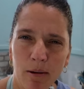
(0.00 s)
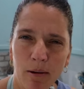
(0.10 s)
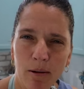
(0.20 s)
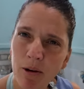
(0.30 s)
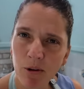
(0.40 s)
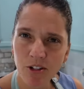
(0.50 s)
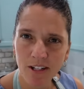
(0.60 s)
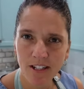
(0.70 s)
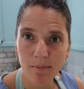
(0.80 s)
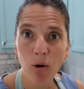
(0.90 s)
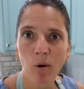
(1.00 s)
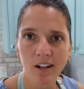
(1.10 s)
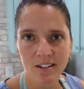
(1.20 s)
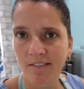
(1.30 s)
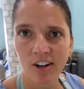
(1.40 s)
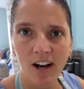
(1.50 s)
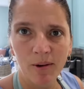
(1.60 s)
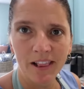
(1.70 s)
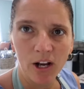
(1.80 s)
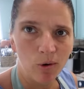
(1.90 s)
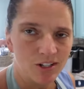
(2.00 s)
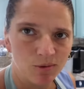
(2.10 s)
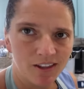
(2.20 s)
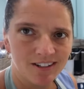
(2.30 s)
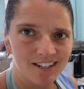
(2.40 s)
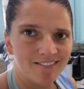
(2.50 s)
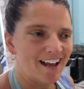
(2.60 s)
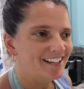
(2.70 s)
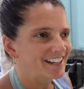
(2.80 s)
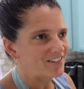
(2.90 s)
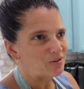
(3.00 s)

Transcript: I'm like, what else do I need to make rice? I forgot we like rice with our stuff. I had to laugh.